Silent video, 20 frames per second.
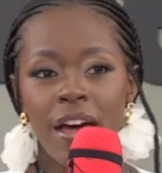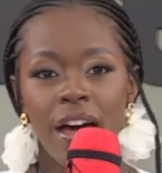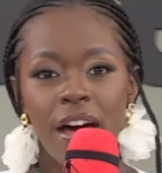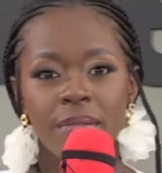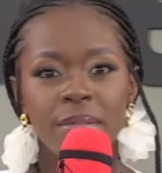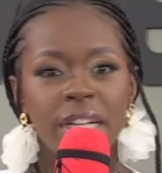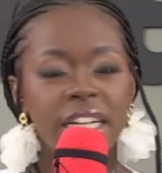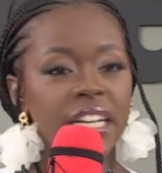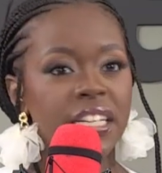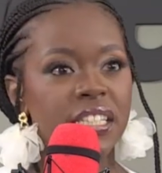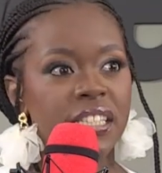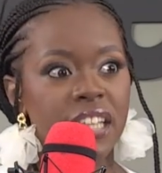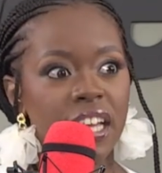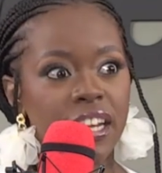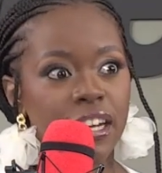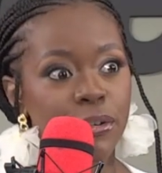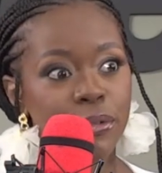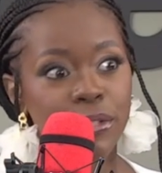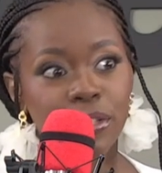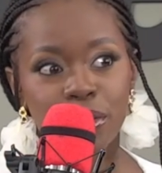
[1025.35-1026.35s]
Like I said,
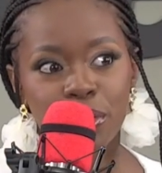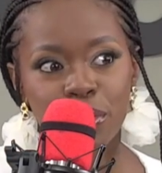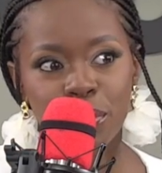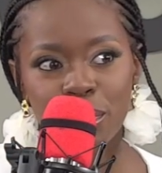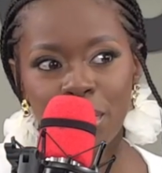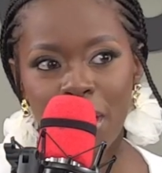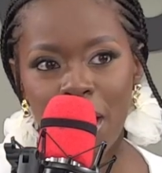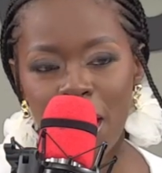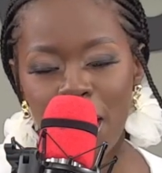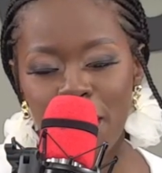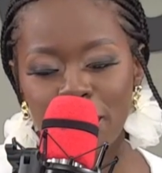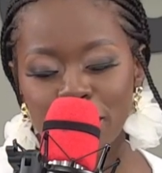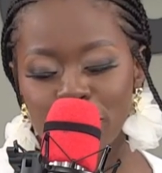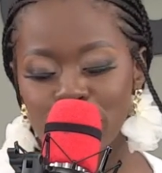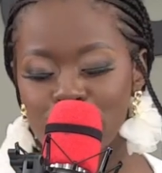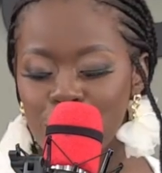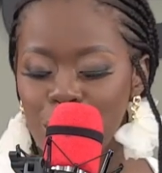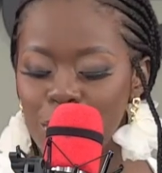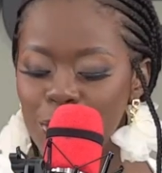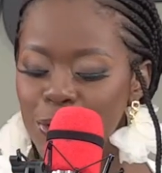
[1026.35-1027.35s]
I was a new mom,
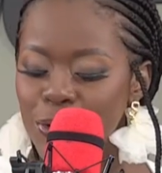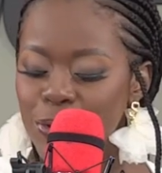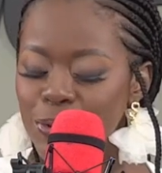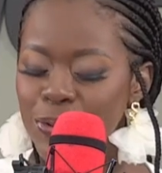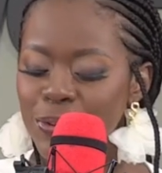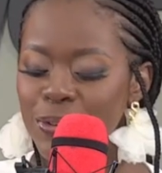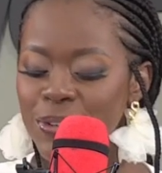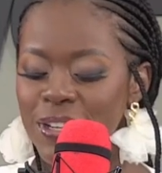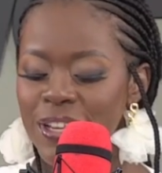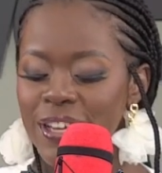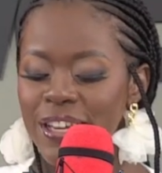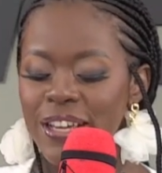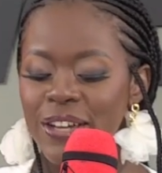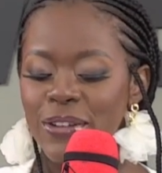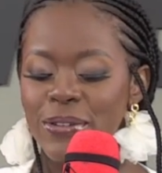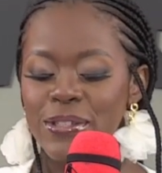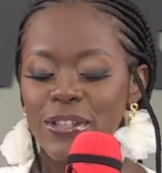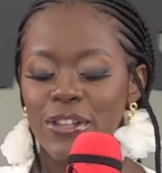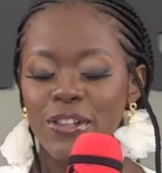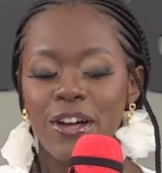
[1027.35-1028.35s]
so
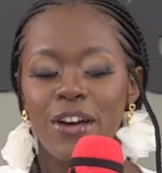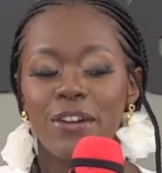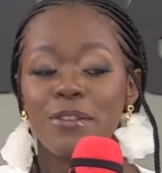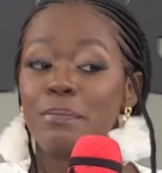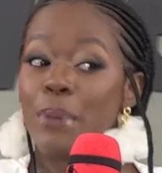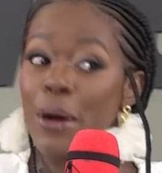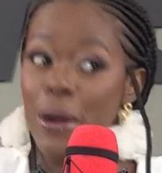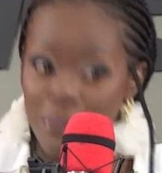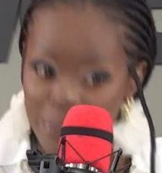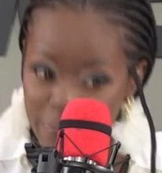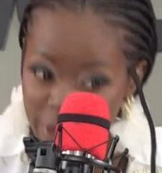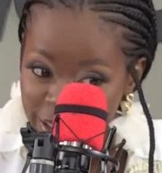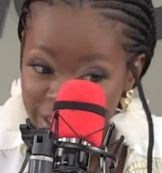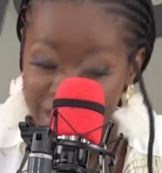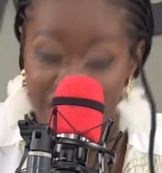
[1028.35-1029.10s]
it's a lot of pumping.